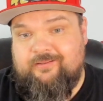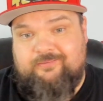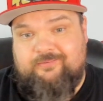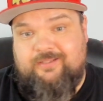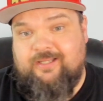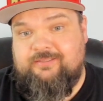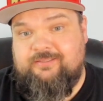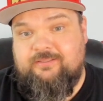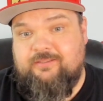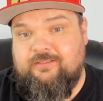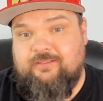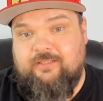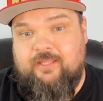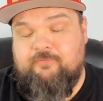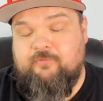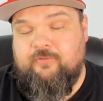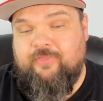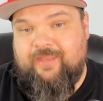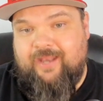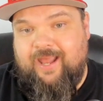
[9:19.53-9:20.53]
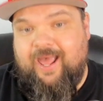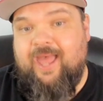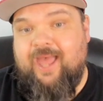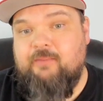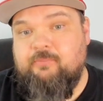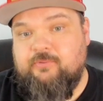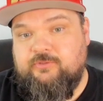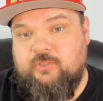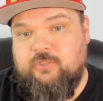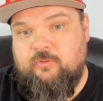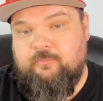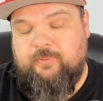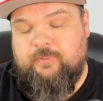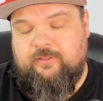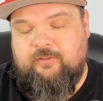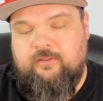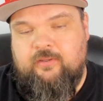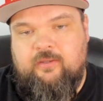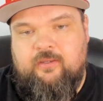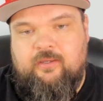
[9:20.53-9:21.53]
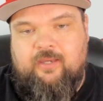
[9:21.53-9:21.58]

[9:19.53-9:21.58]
Not to the level that I was hoping.